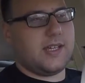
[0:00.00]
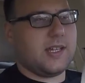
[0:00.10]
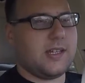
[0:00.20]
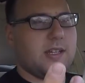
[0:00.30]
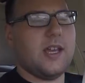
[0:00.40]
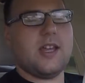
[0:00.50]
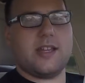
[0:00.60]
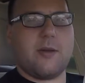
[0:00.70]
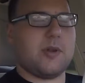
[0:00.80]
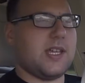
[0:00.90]
in
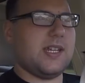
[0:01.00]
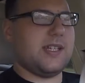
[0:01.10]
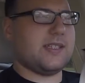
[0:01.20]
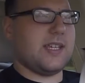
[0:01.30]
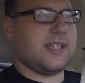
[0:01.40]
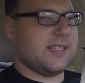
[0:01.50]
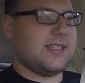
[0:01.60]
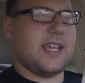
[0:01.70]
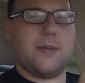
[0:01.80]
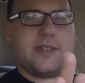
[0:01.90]
Lamborghinis. It's the
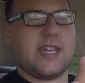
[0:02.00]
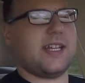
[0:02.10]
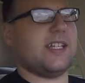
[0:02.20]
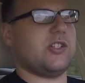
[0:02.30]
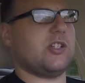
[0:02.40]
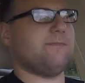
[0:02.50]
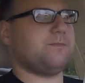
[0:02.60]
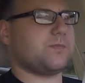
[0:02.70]
same exact engine.